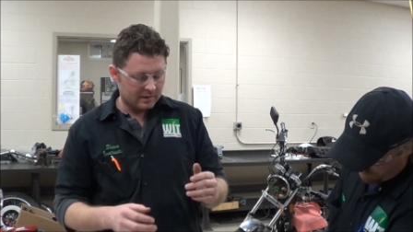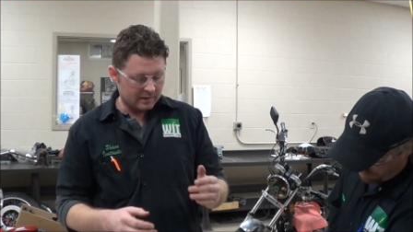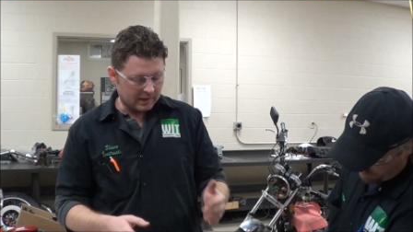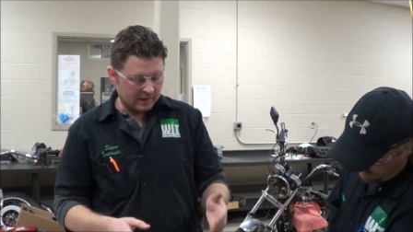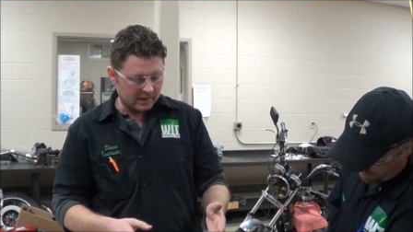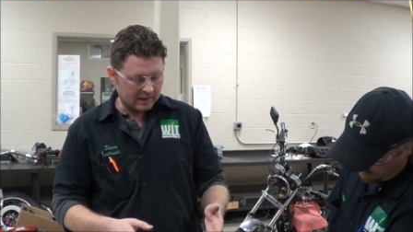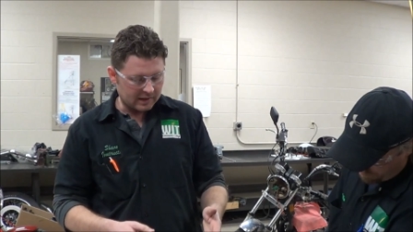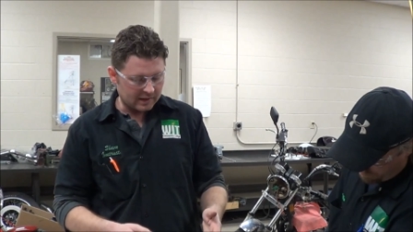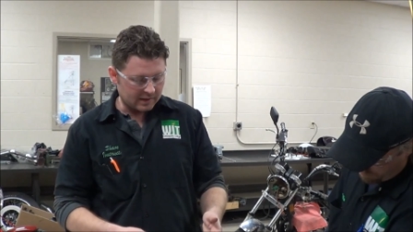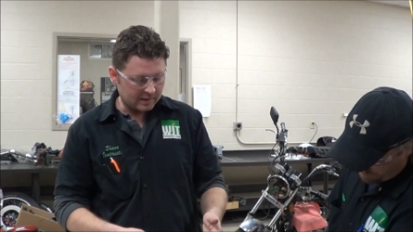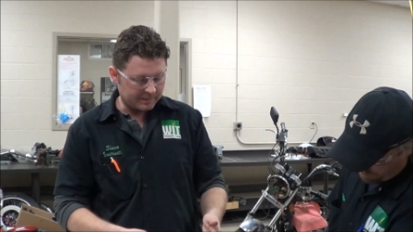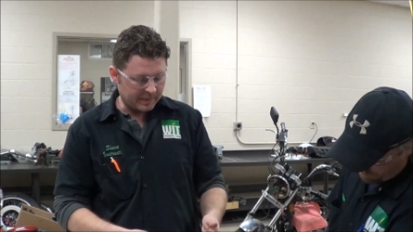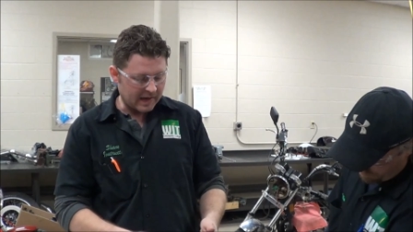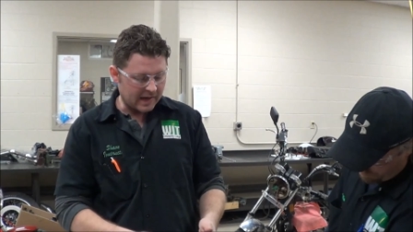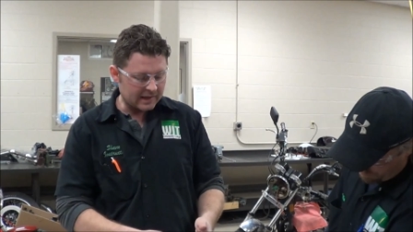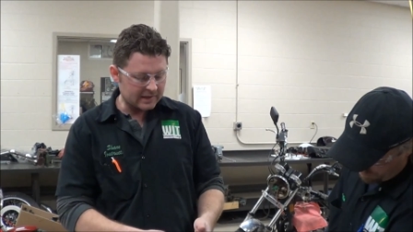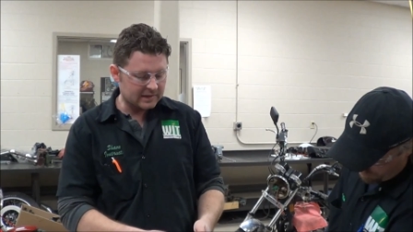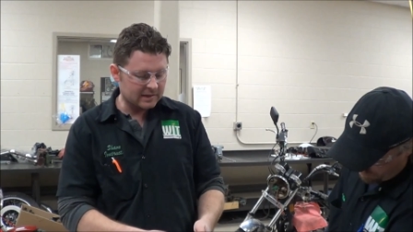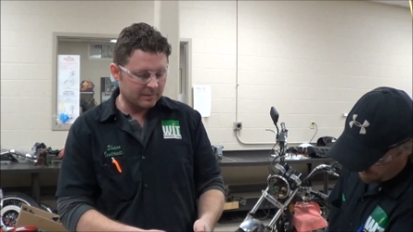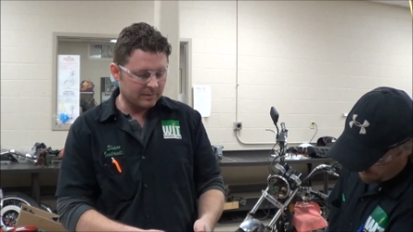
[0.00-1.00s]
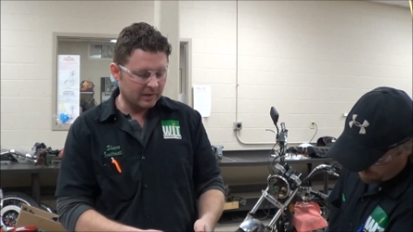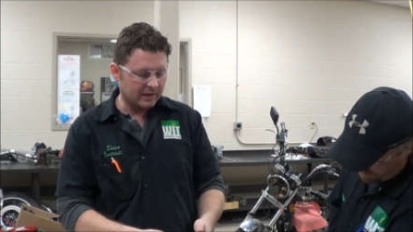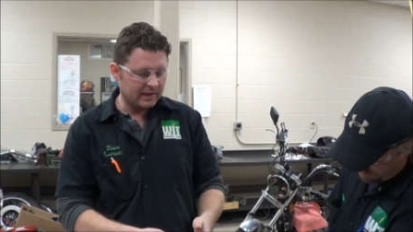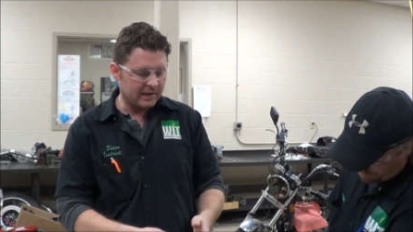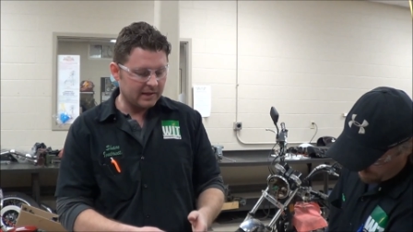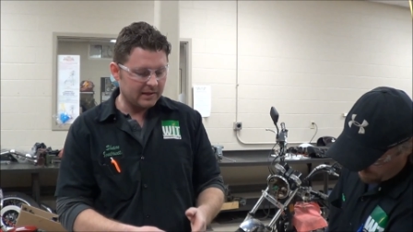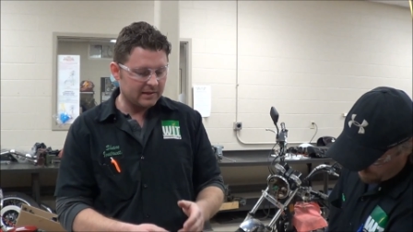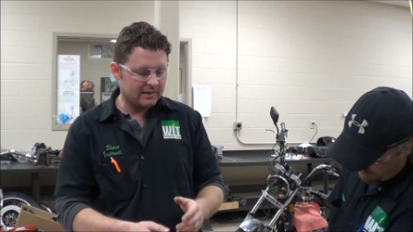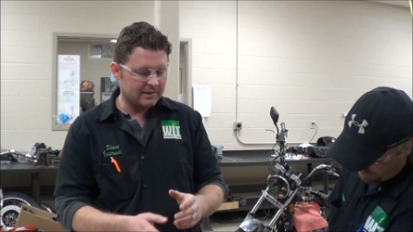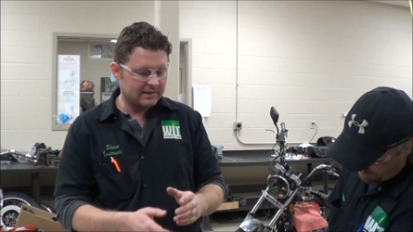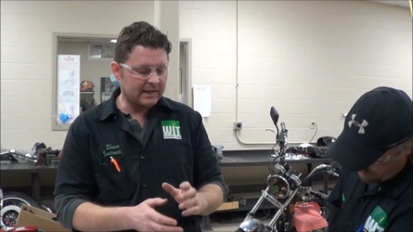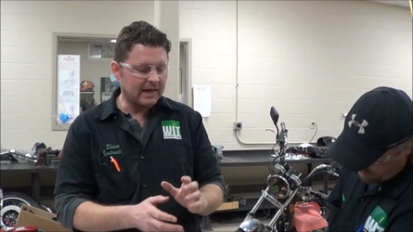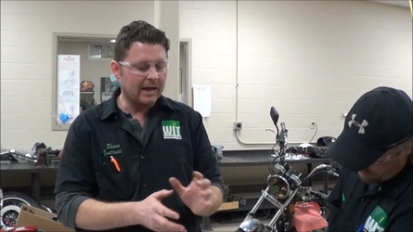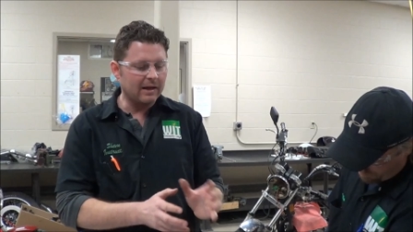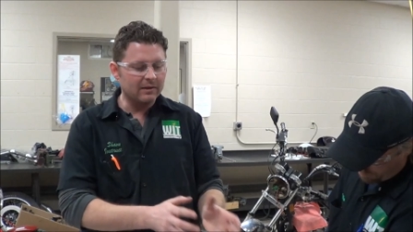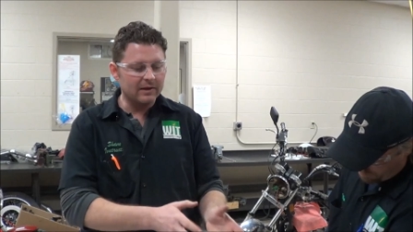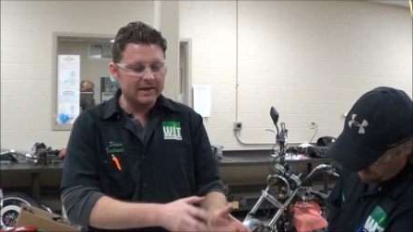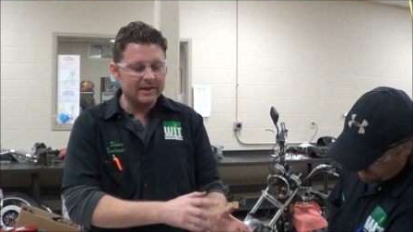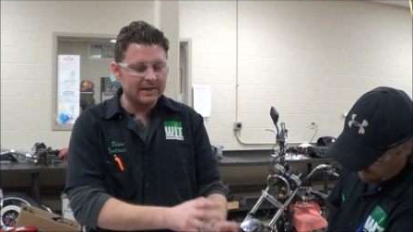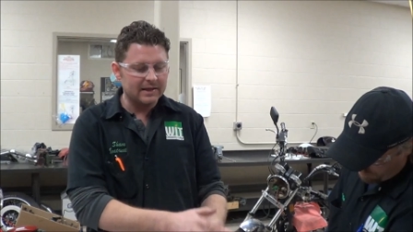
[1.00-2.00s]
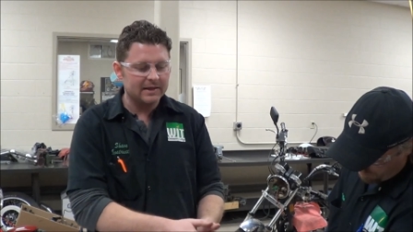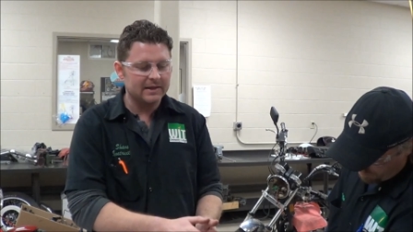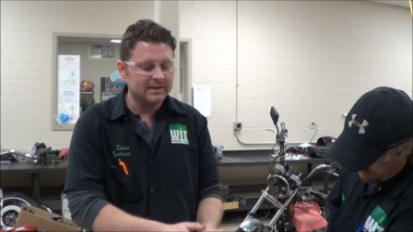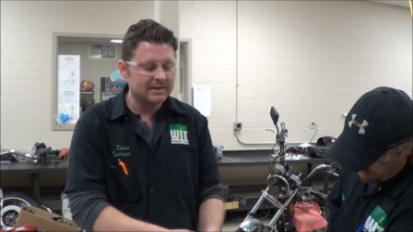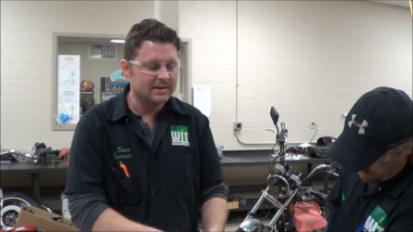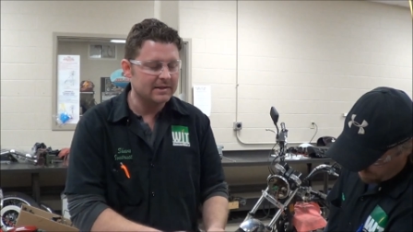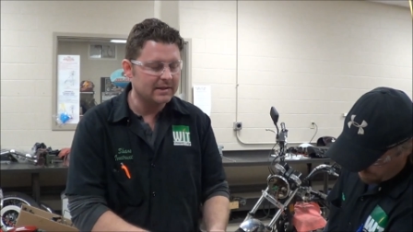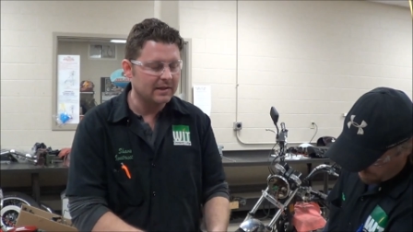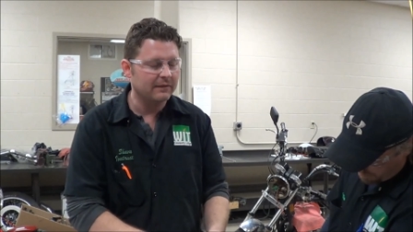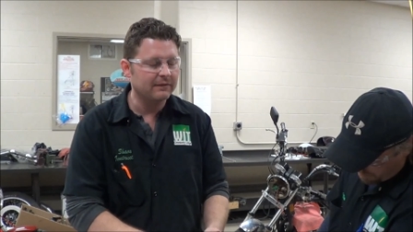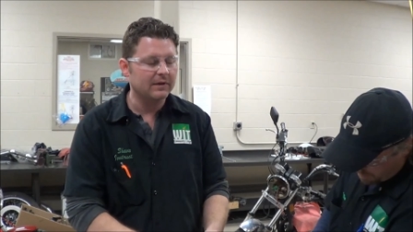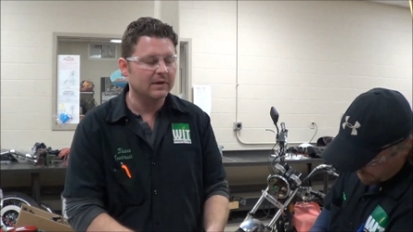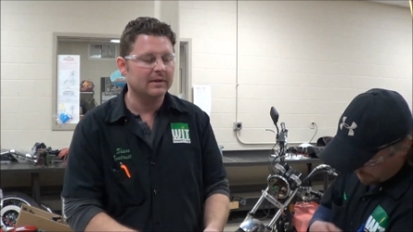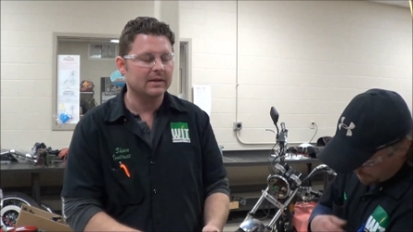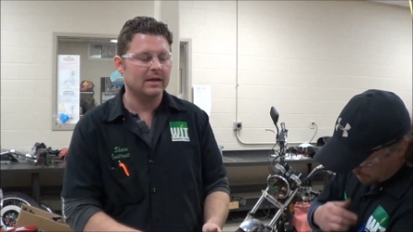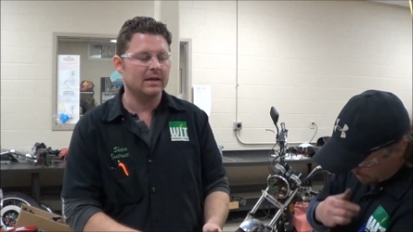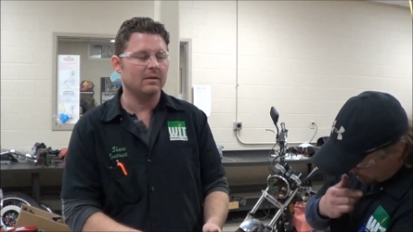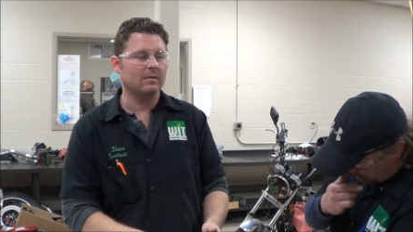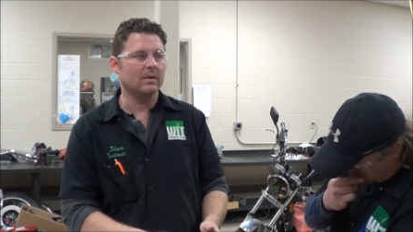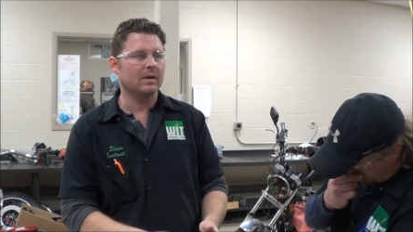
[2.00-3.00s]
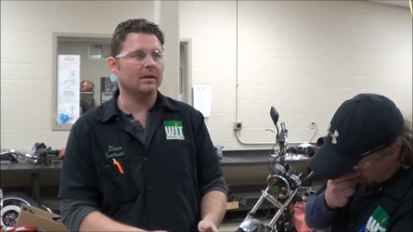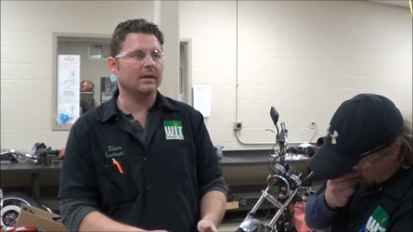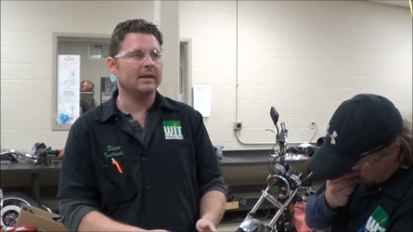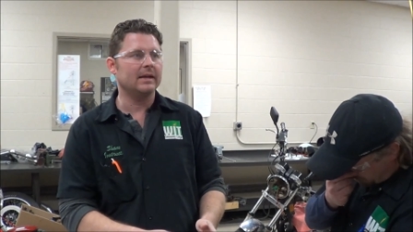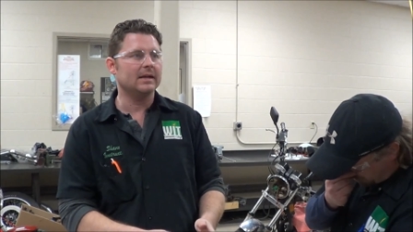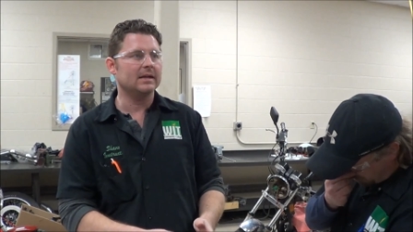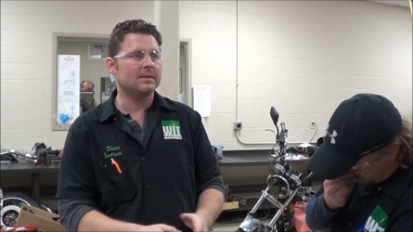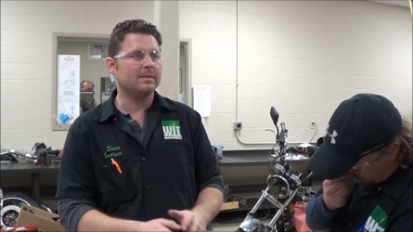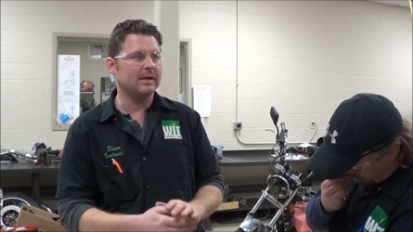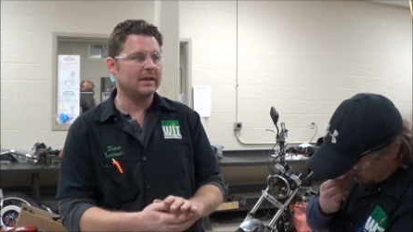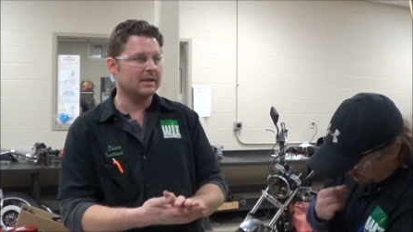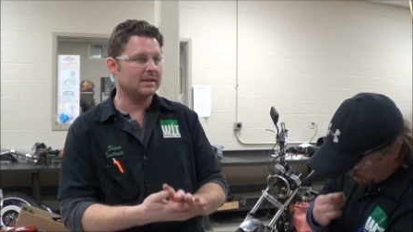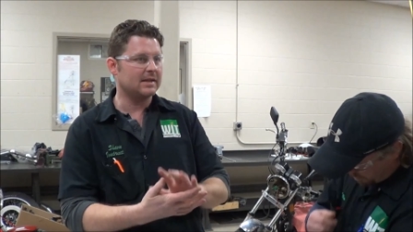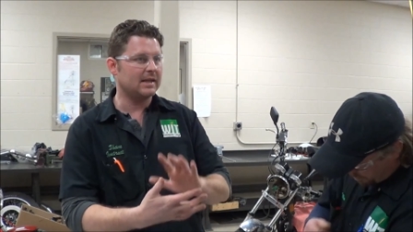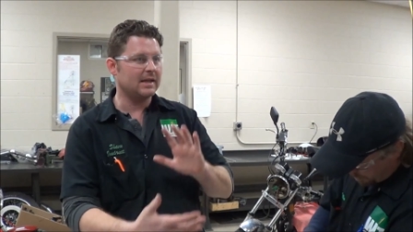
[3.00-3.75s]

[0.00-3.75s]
uh, possibly telling it it's different than it really is because